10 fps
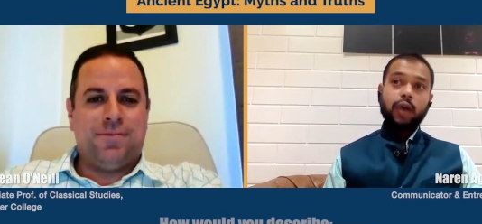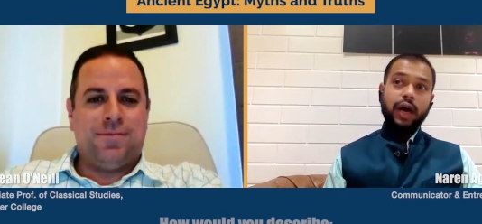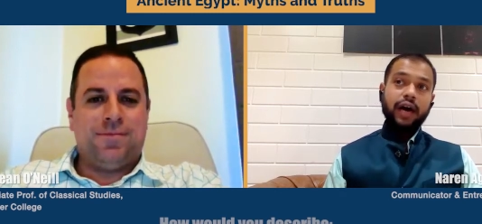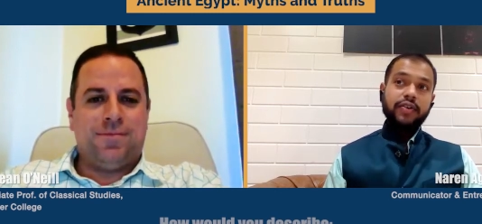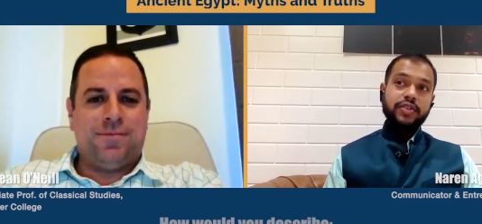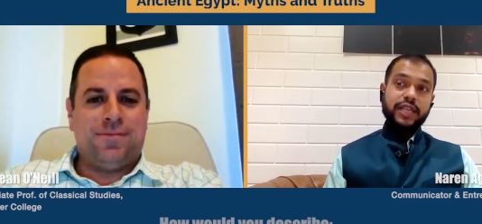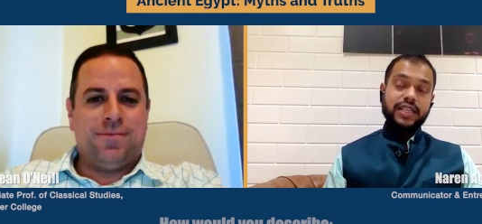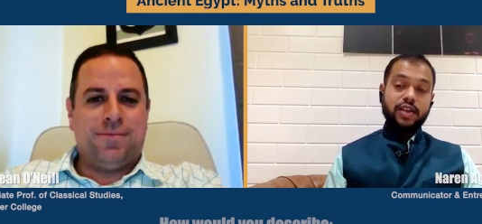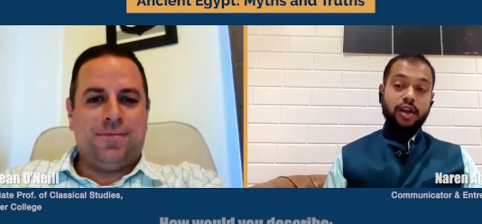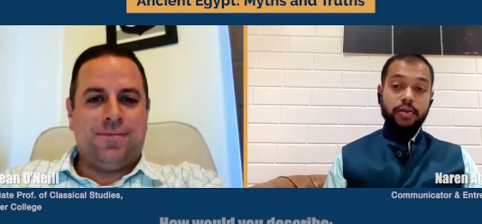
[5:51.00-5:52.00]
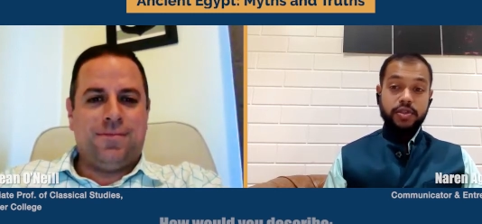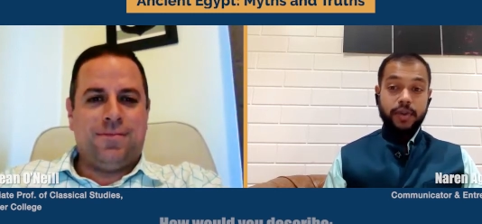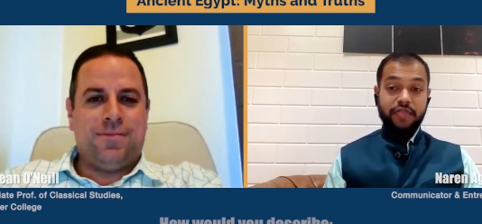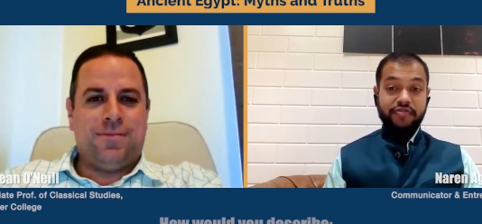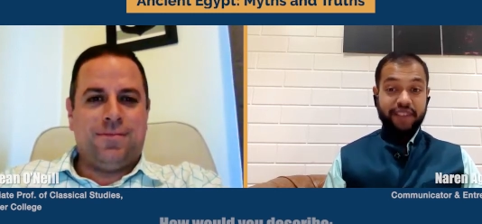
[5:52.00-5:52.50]
Speaker 1: Wow. So that's almost
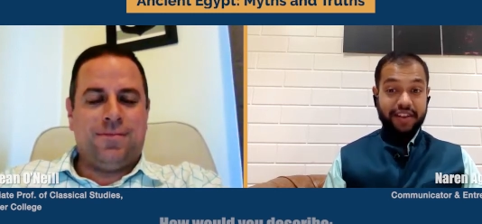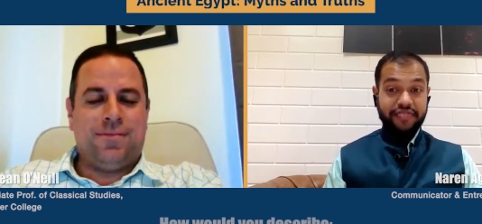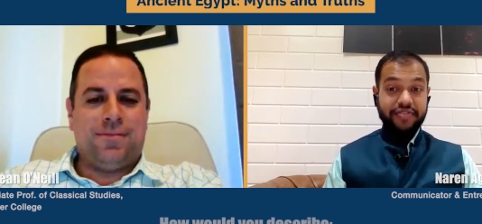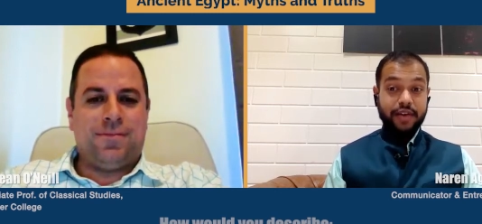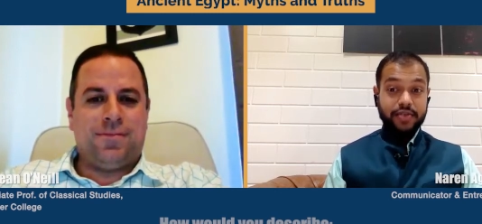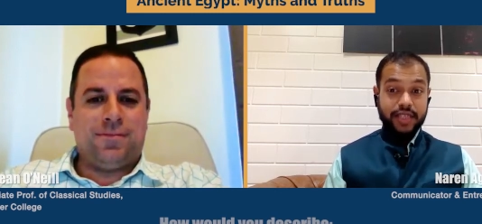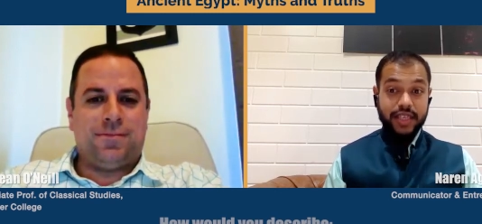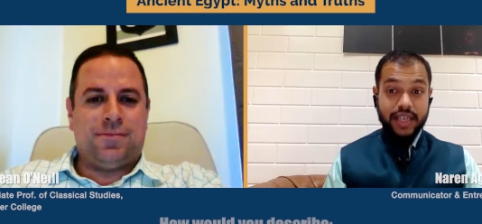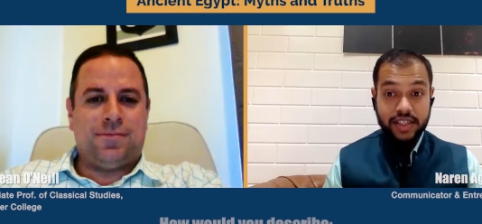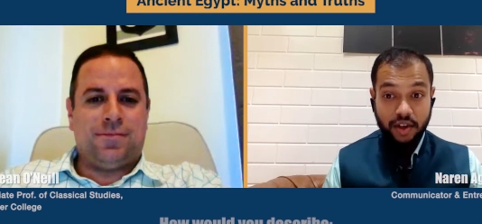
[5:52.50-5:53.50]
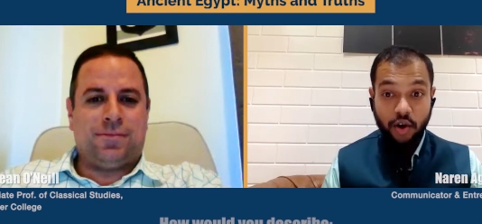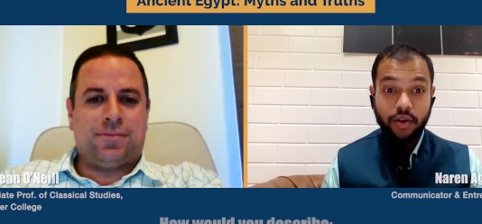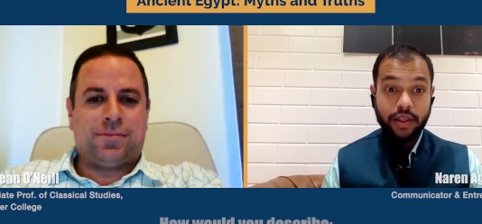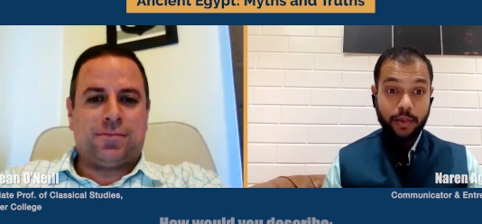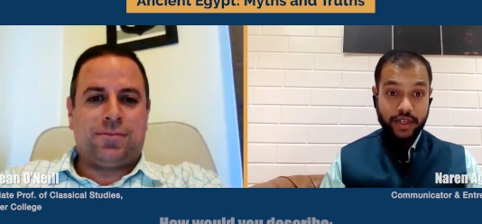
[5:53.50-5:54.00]
about 5,000 years
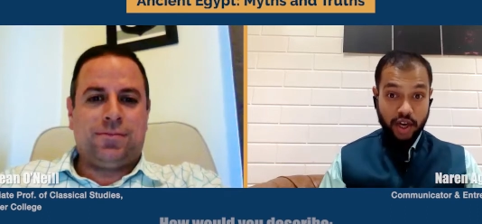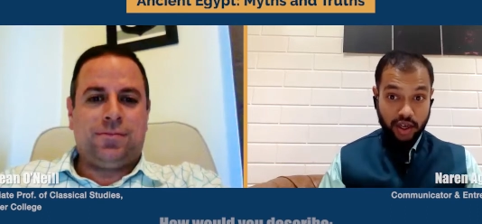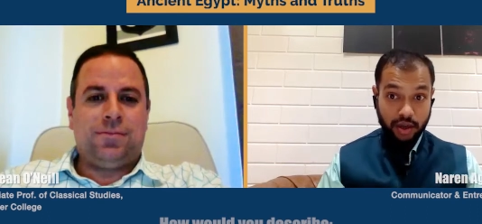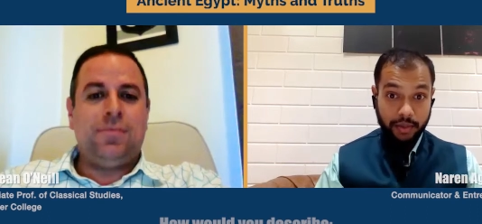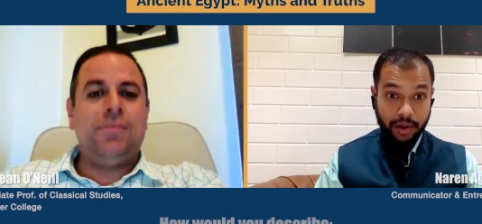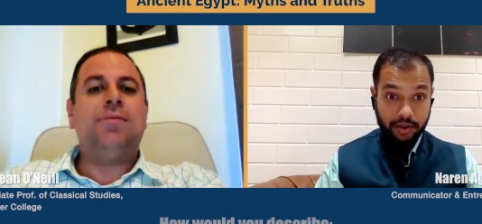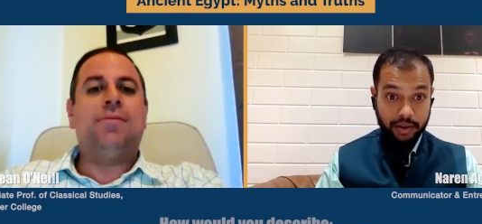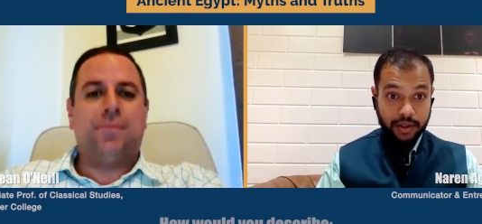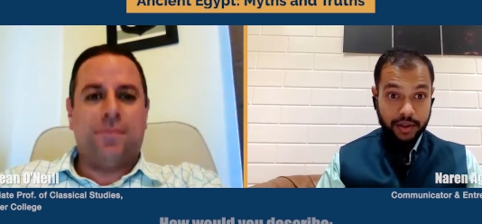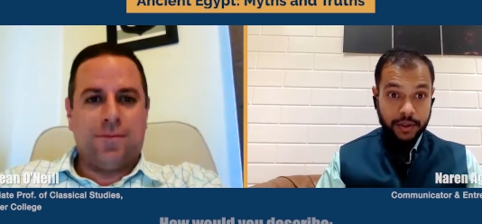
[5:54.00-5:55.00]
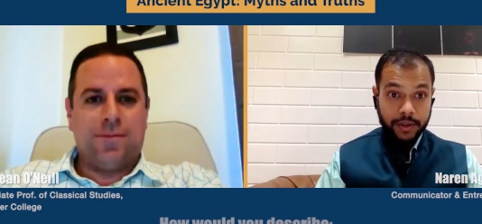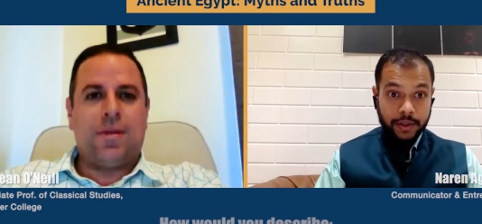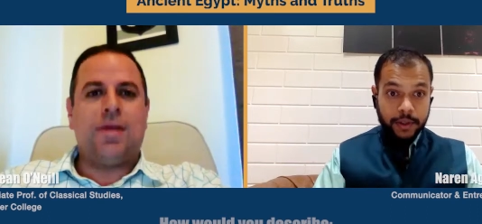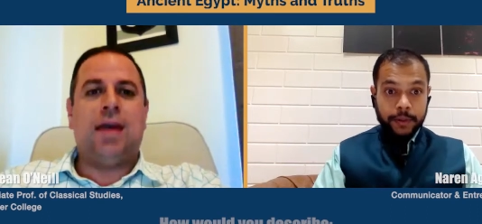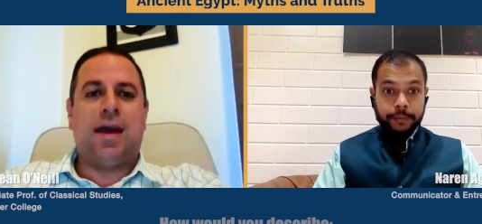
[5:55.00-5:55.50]
ago that we're talking about.
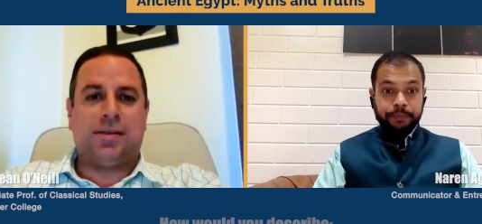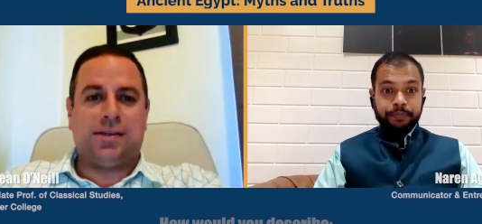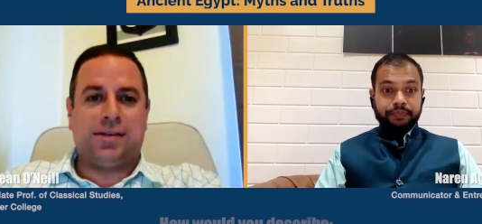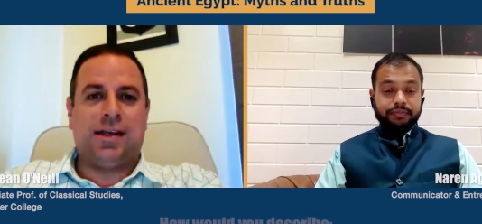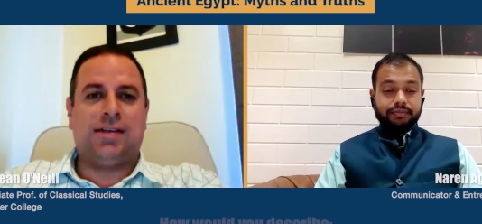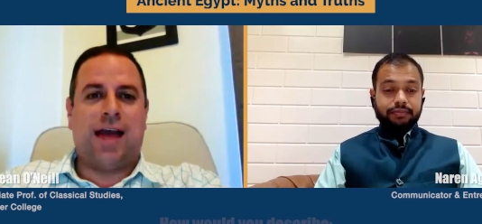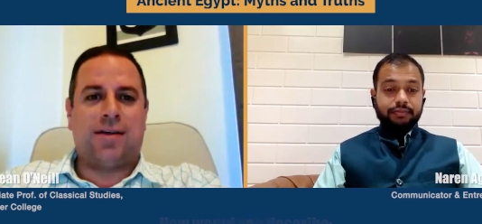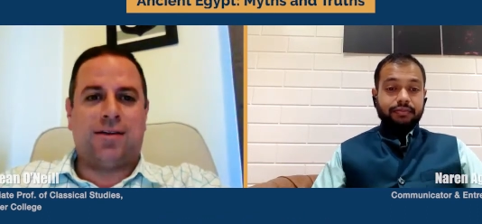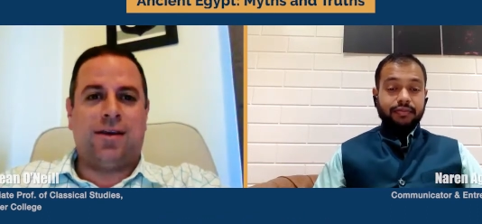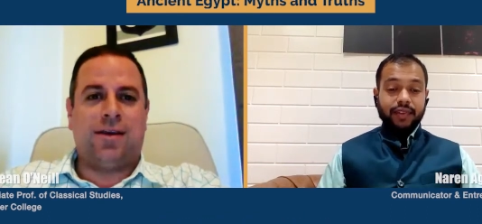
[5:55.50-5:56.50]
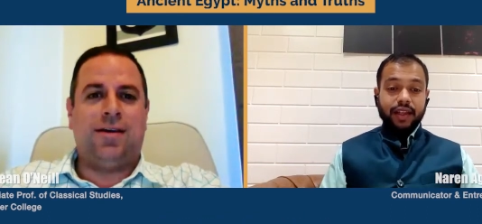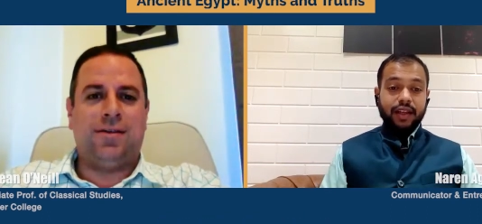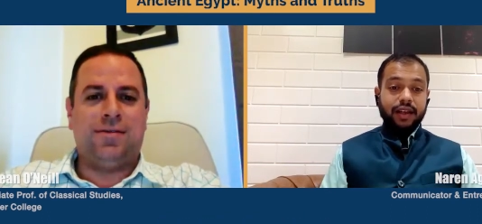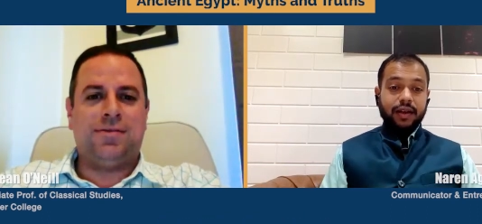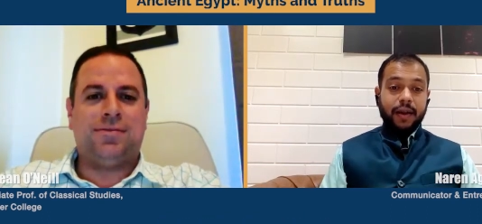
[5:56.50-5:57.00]
Speaker 2: Yes, exactly.
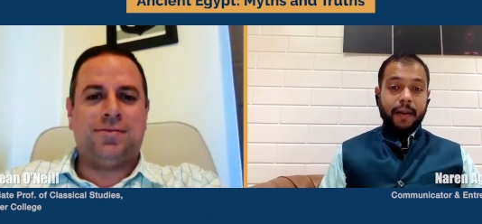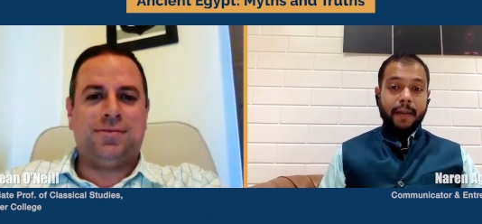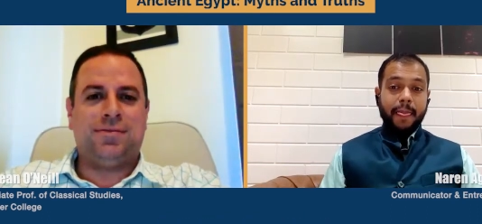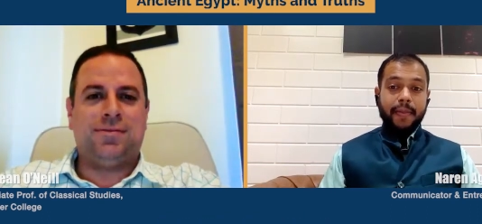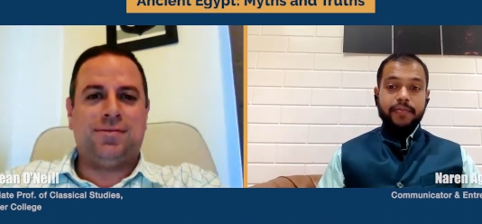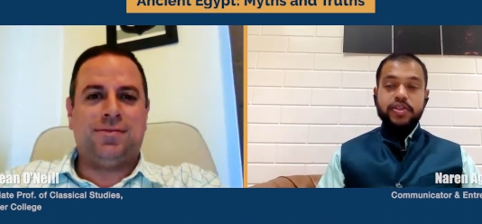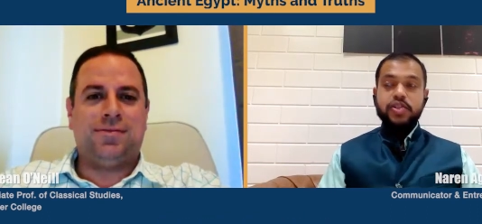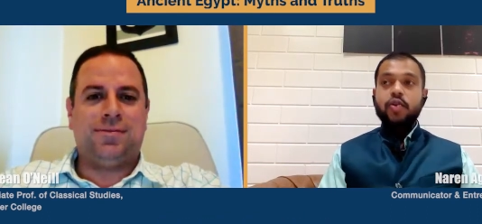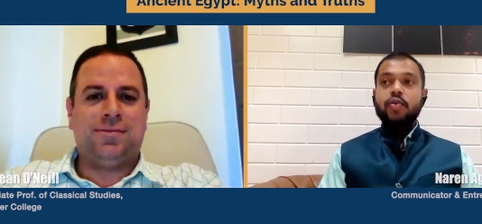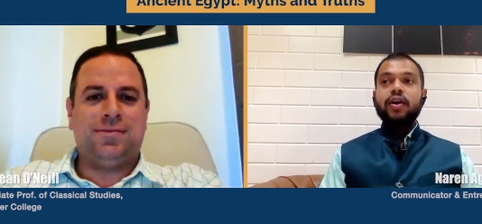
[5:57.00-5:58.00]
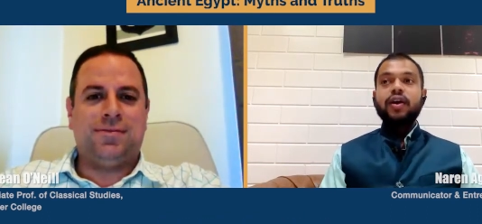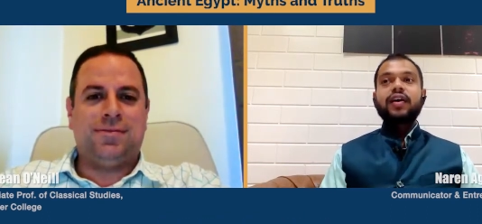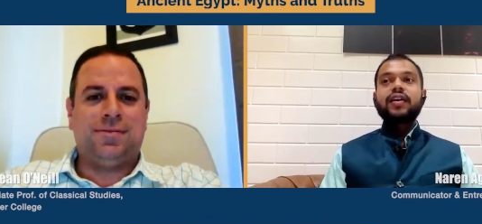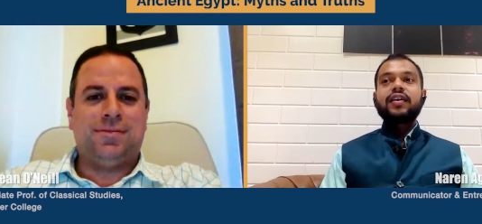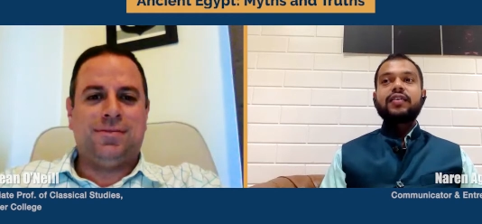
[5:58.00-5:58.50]
Speaker 1: So,
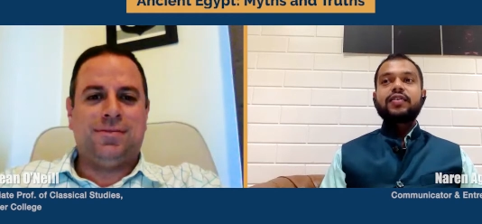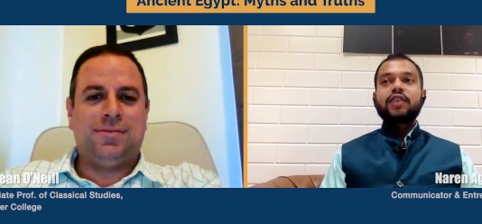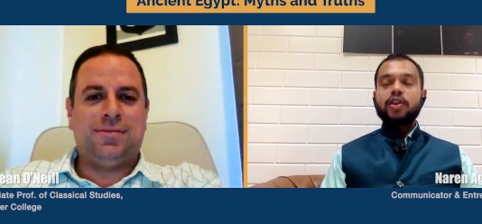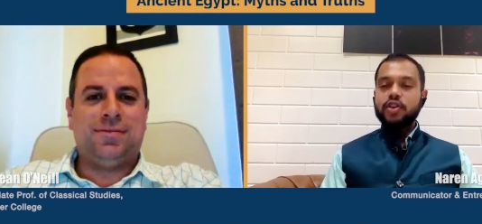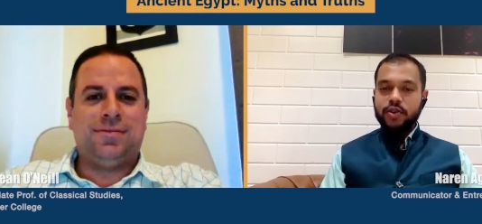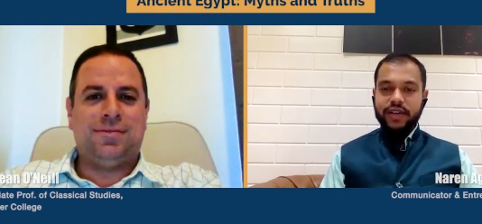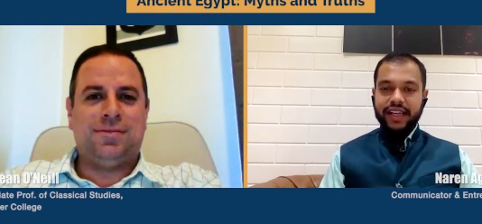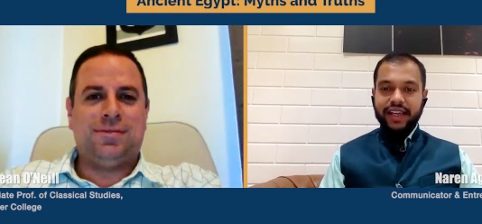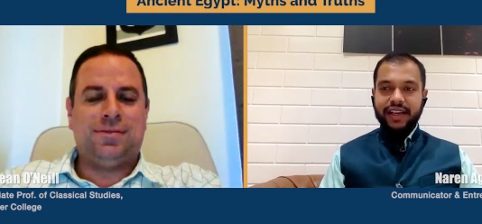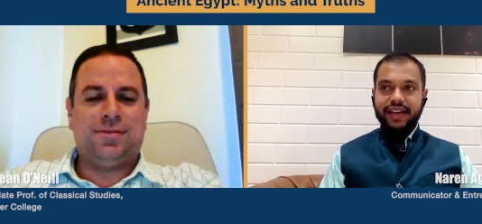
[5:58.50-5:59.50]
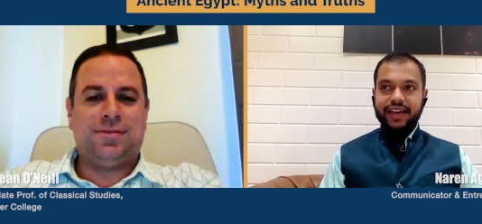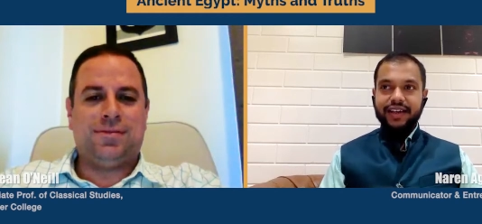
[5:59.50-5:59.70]
Dr. O'Neill,